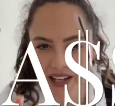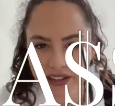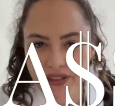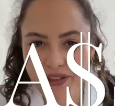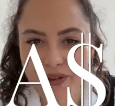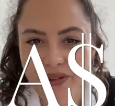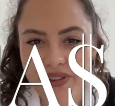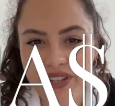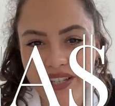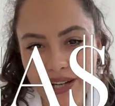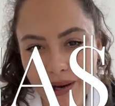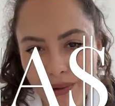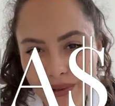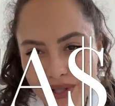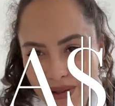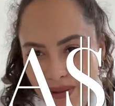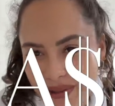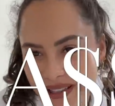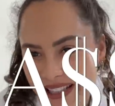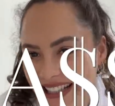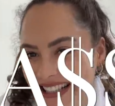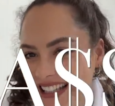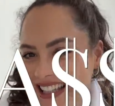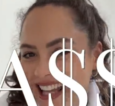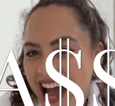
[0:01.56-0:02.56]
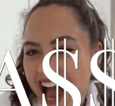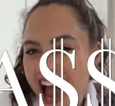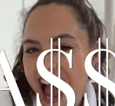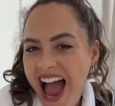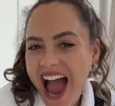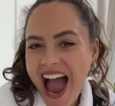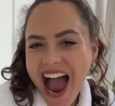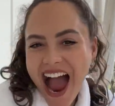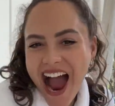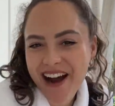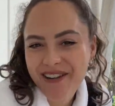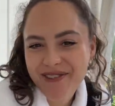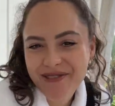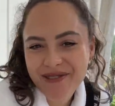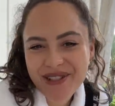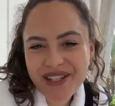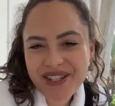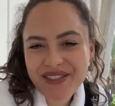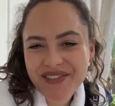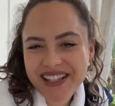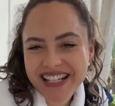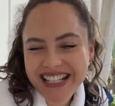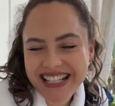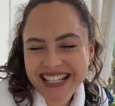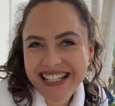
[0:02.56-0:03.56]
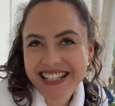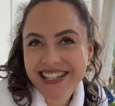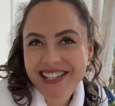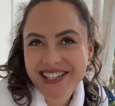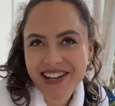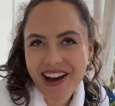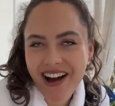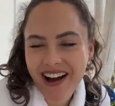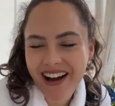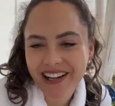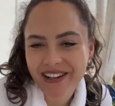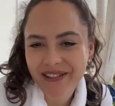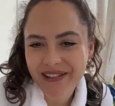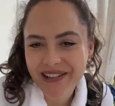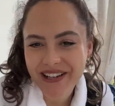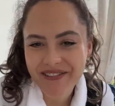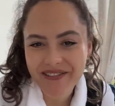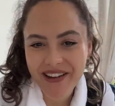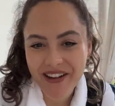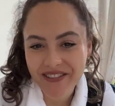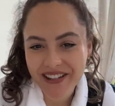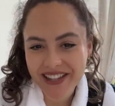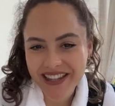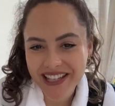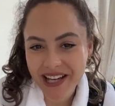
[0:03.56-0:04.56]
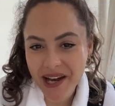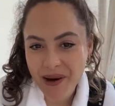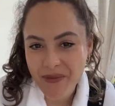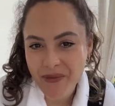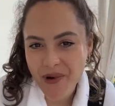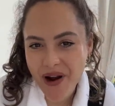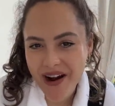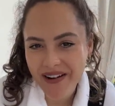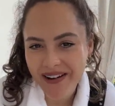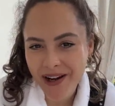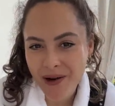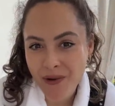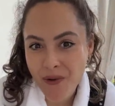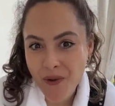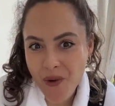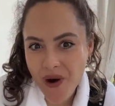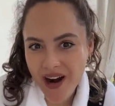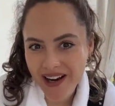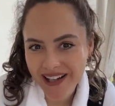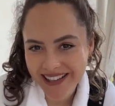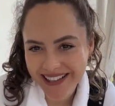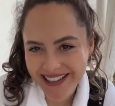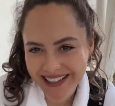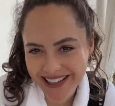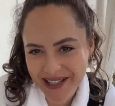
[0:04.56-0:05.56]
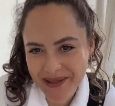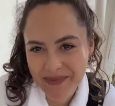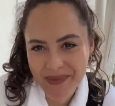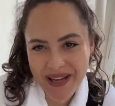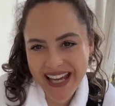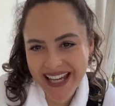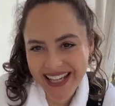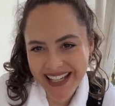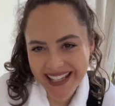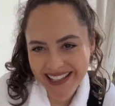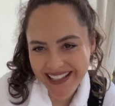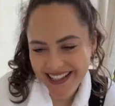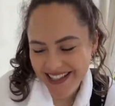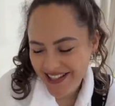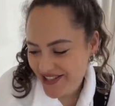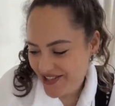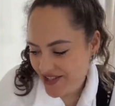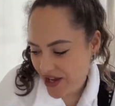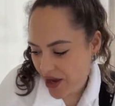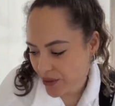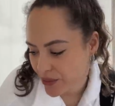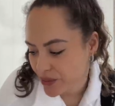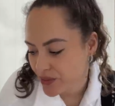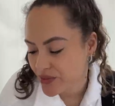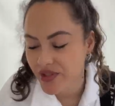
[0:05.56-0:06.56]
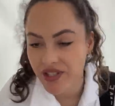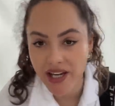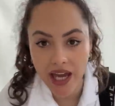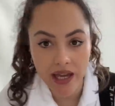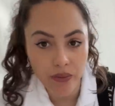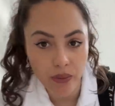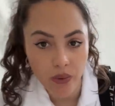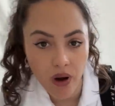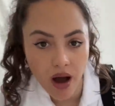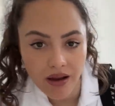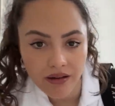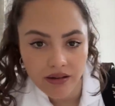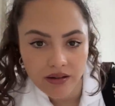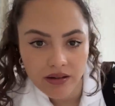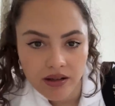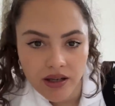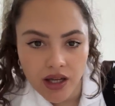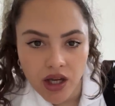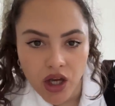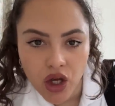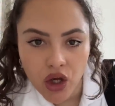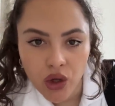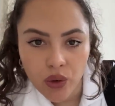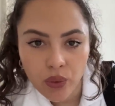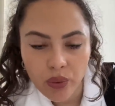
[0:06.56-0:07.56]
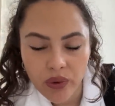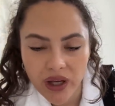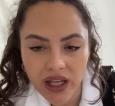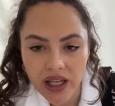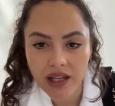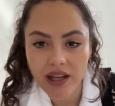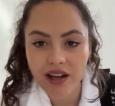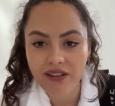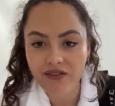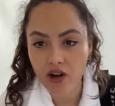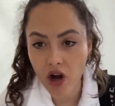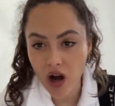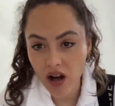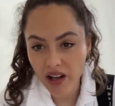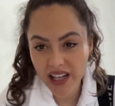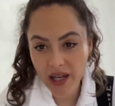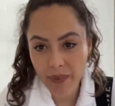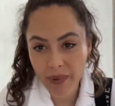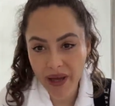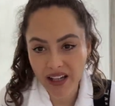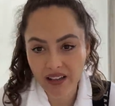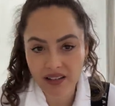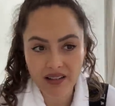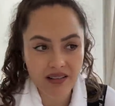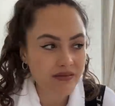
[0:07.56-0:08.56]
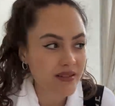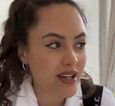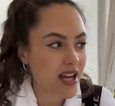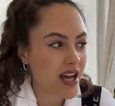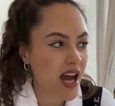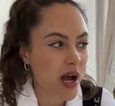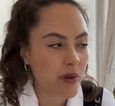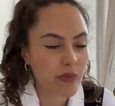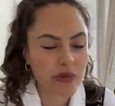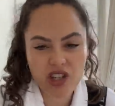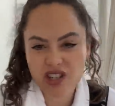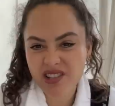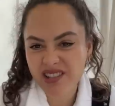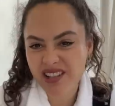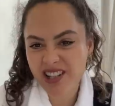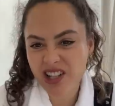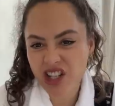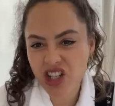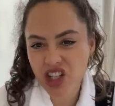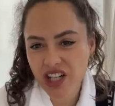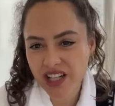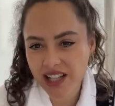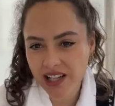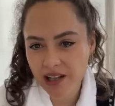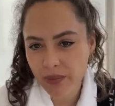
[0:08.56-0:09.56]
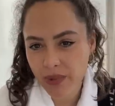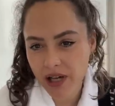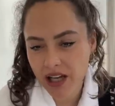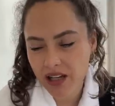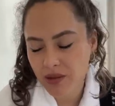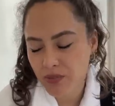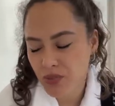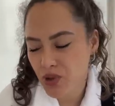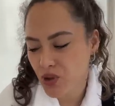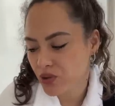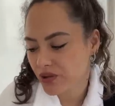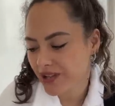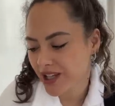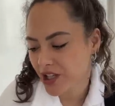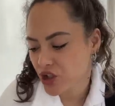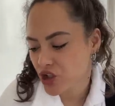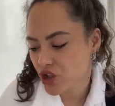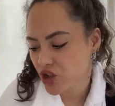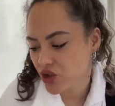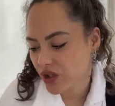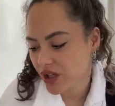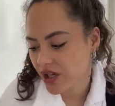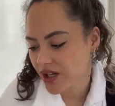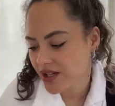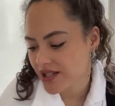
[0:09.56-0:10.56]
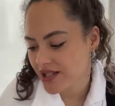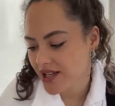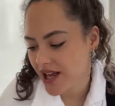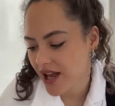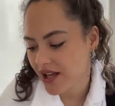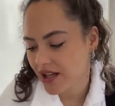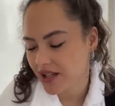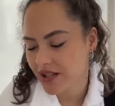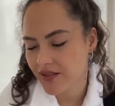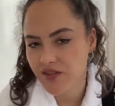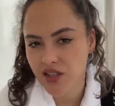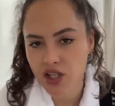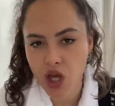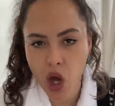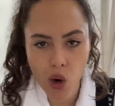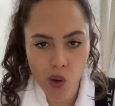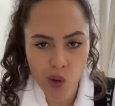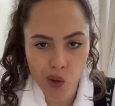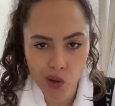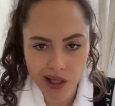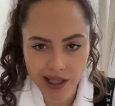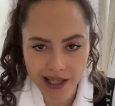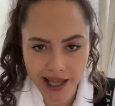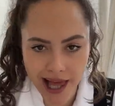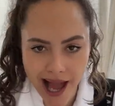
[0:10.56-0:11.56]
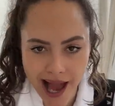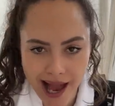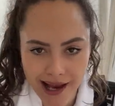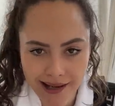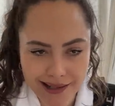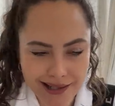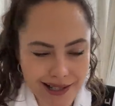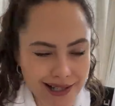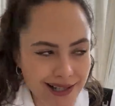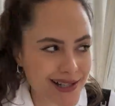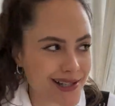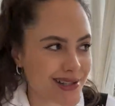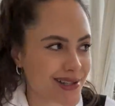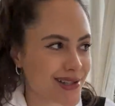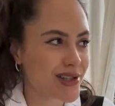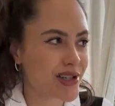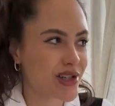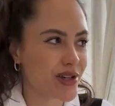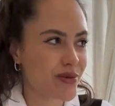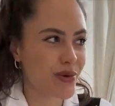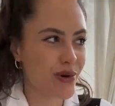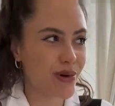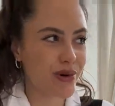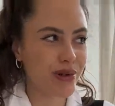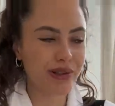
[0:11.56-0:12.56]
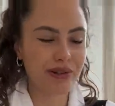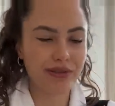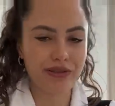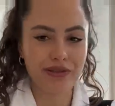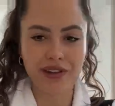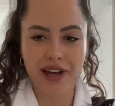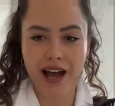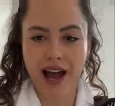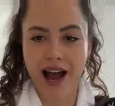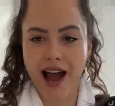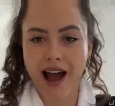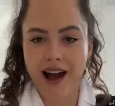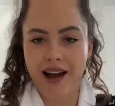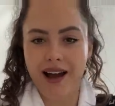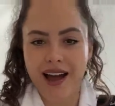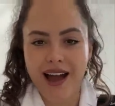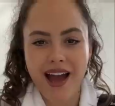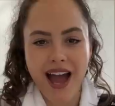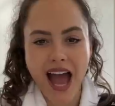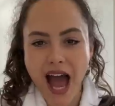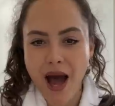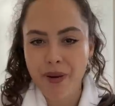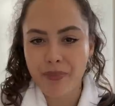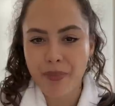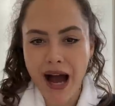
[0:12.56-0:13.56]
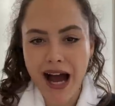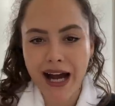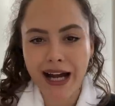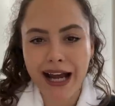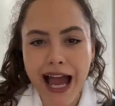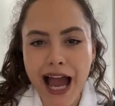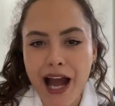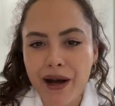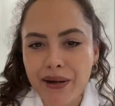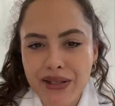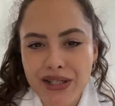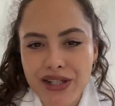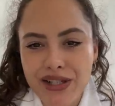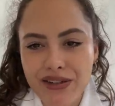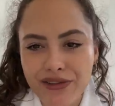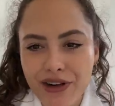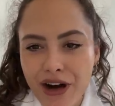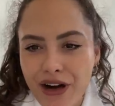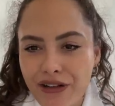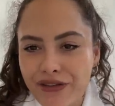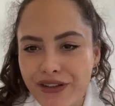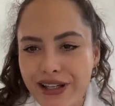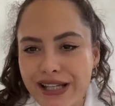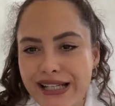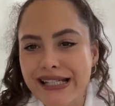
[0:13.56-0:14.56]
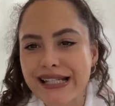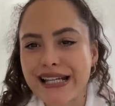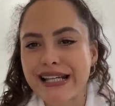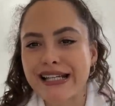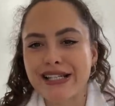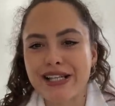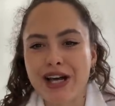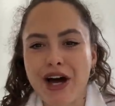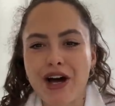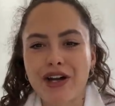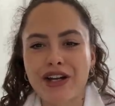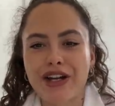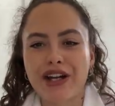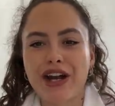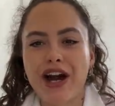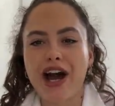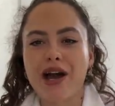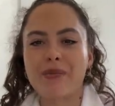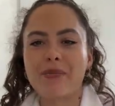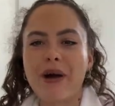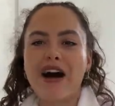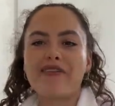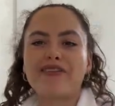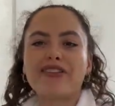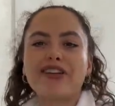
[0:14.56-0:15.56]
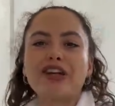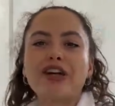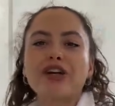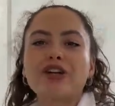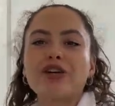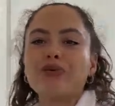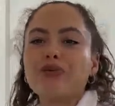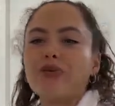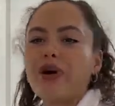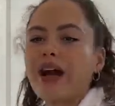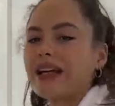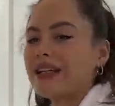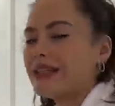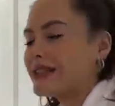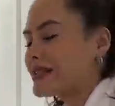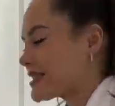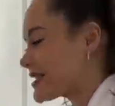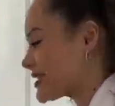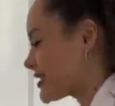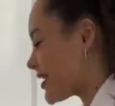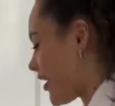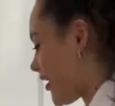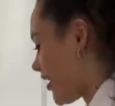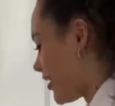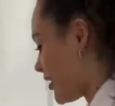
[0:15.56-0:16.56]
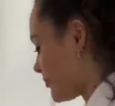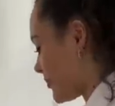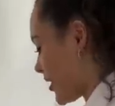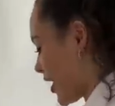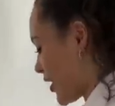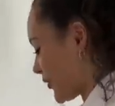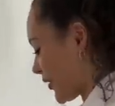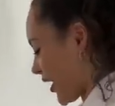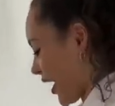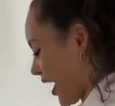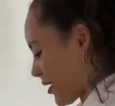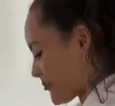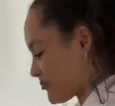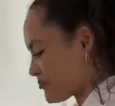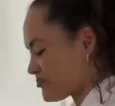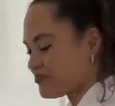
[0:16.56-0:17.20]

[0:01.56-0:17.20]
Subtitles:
thought that I would do a little outfit diary of everything I'm wearing while I'm here. So, day one, we have got a cabana, and we're just going to chill out by the pool, enjoy ourselves, relax, do all of that. My out-of-office is on, and I'm having a great time. Okay,